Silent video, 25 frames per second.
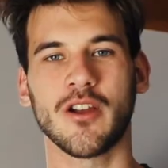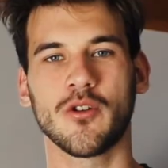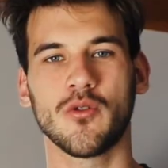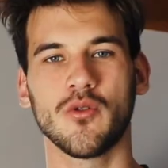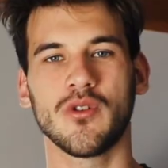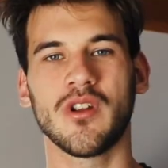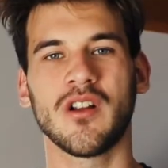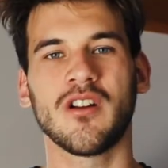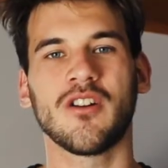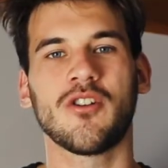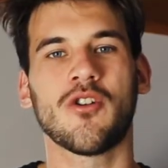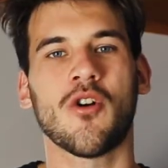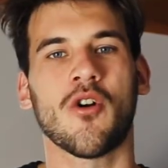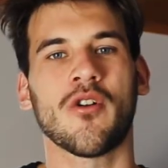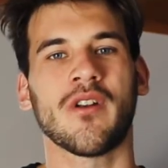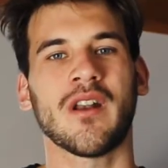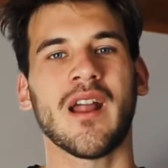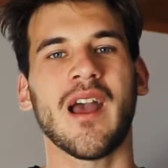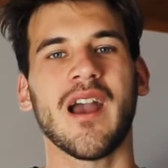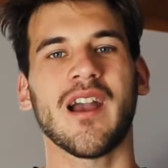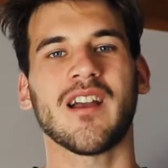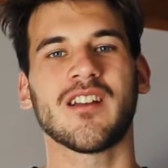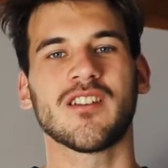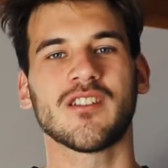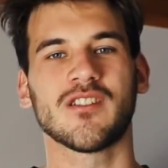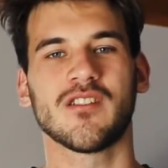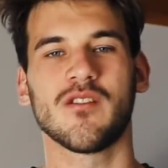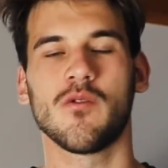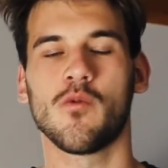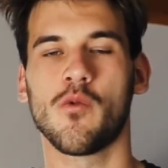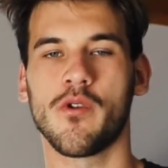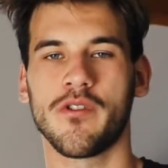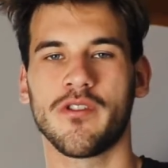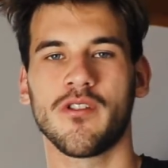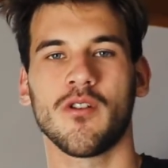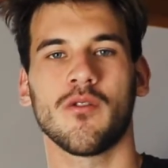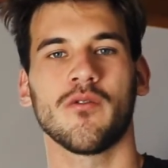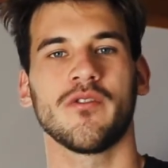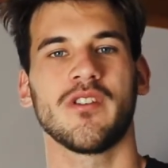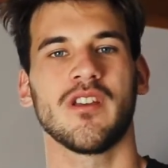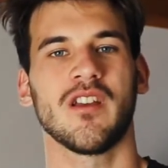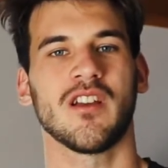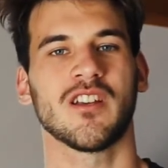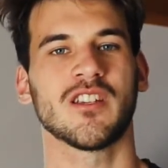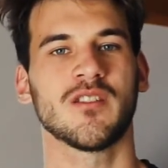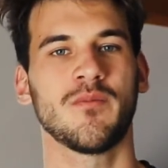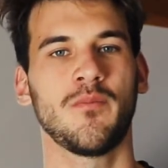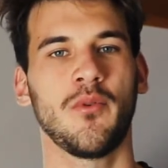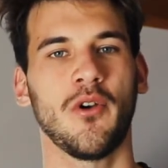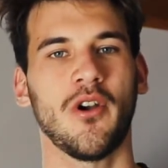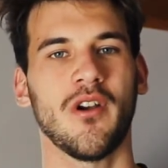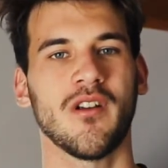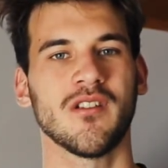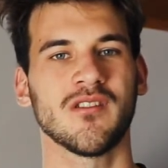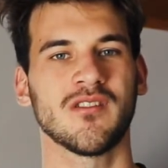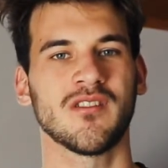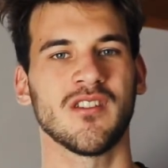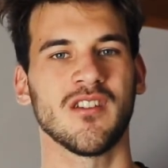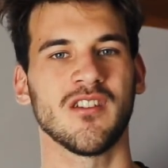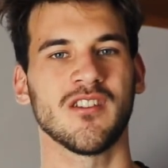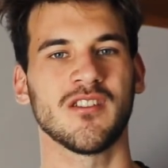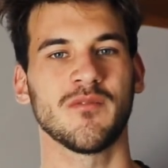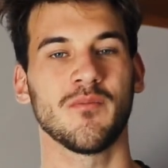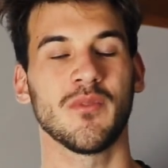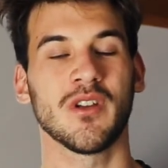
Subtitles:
couldn't connect with all the experiences